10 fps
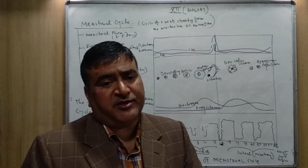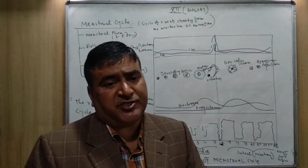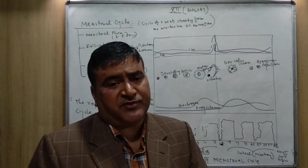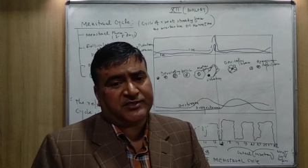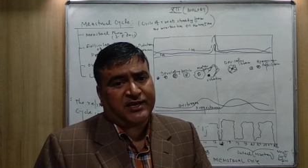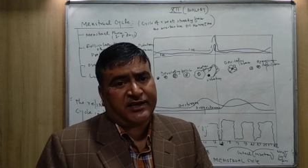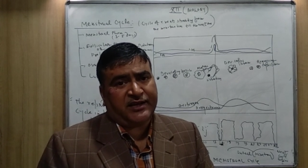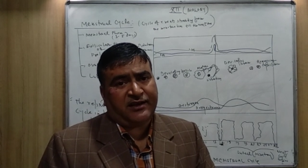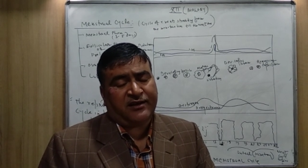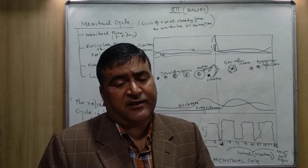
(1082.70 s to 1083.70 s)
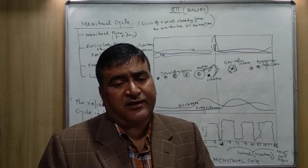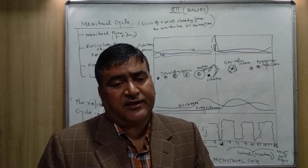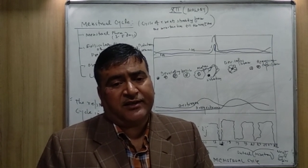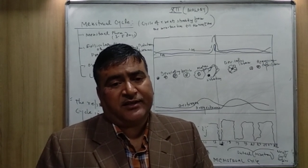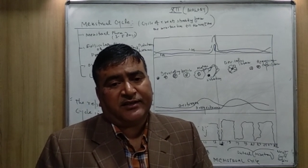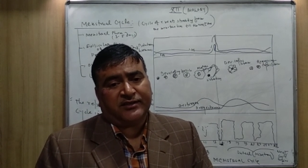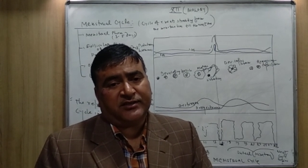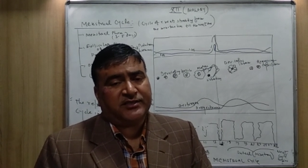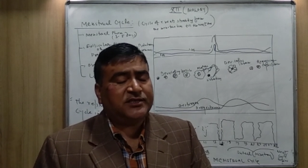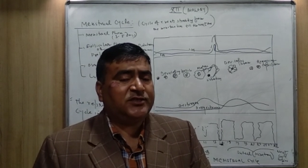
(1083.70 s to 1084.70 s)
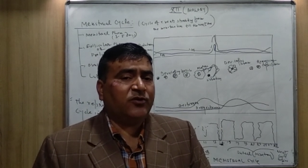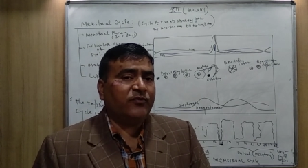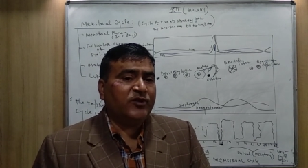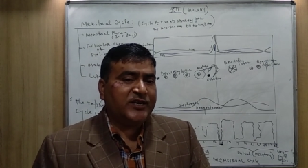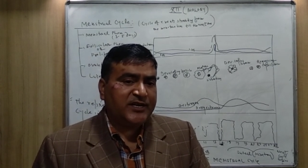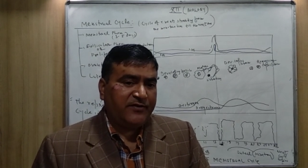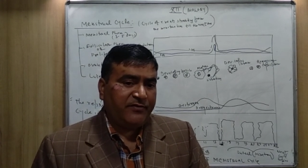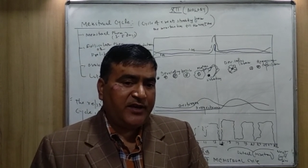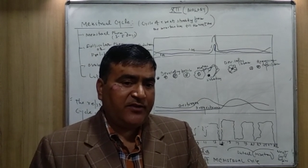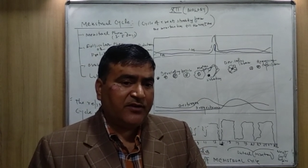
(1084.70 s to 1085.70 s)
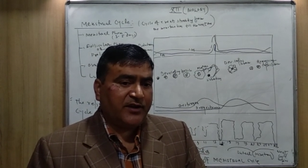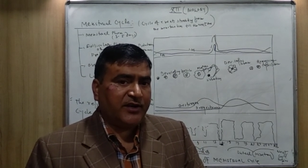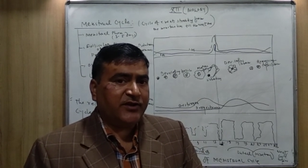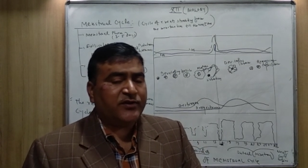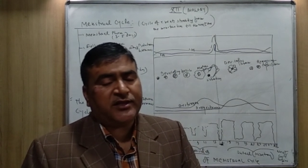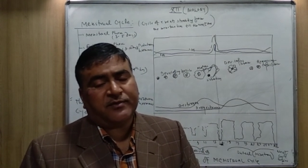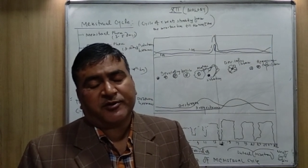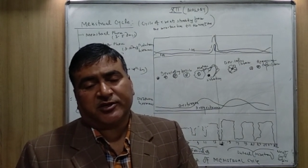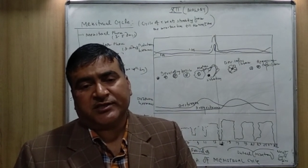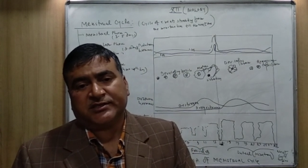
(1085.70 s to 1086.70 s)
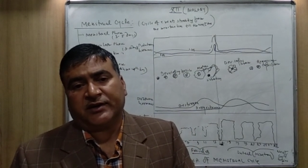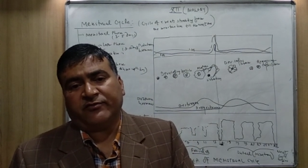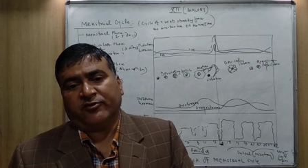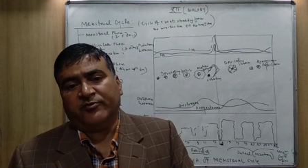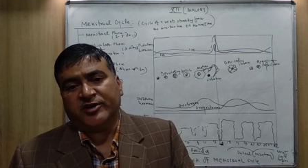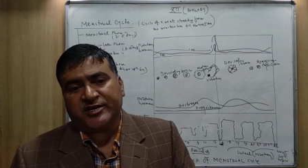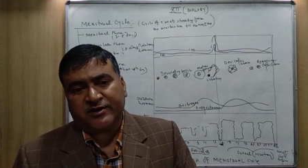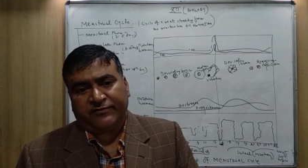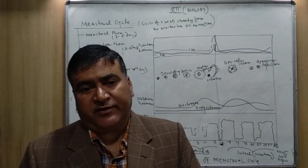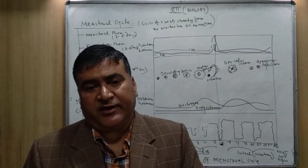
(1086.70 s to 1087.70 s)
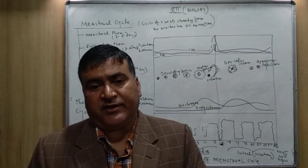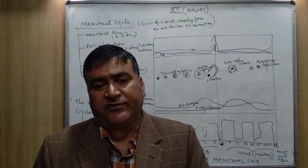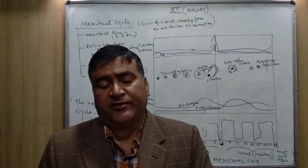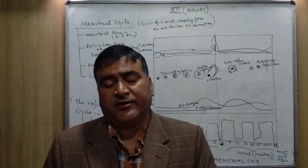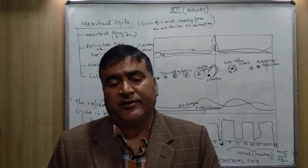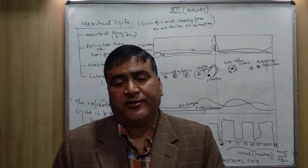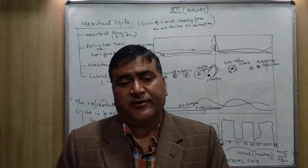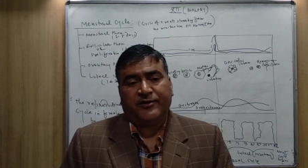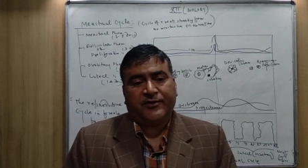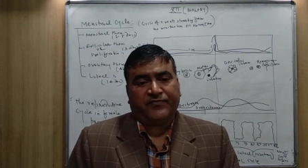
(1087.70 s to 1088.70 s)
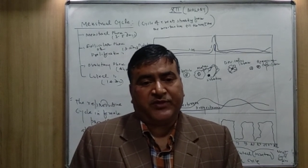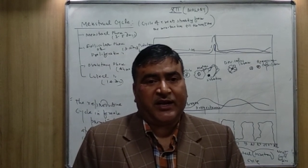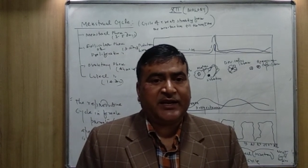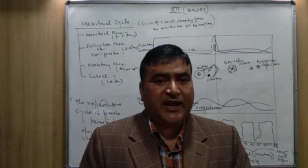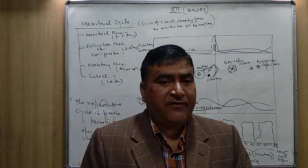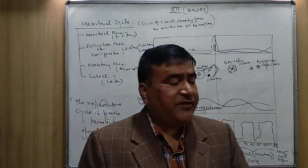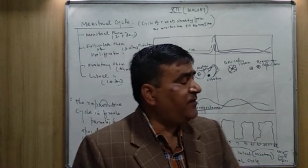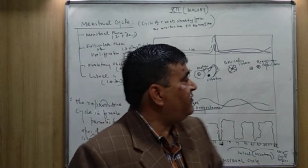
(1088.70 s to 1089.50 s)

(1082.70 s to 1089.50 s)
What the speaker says: menstrual cycle, this is the ovulatory phase. During the process of ovulatory phase, the Grecian